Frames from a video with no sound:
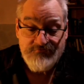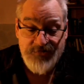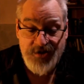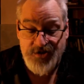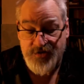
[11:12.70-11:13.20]

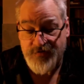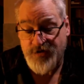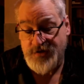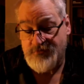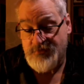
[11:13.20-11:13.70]
Get a sore
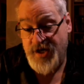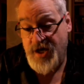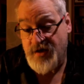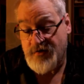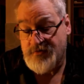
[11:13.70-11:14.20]
foot.
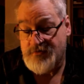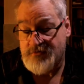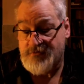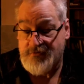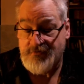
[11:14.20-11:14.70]
Hey,
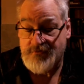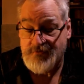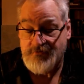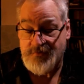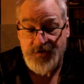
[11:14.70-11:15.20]

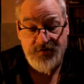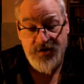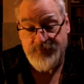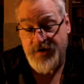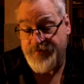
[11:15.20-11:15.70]
it's
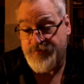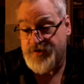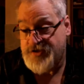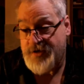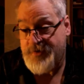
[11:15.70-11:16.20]
not
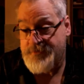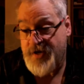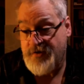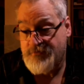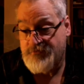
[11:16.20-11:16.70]
my
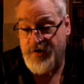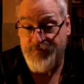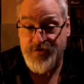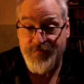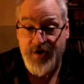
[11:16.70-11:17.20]
pain. My
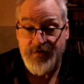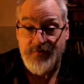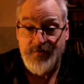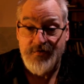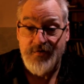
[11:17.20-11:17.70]
foot's fine.
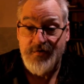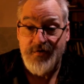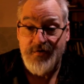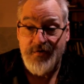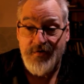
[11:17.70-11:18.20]

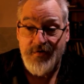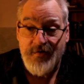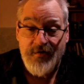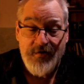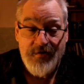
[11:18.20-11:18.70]

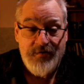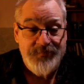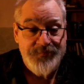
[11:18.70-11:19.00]
My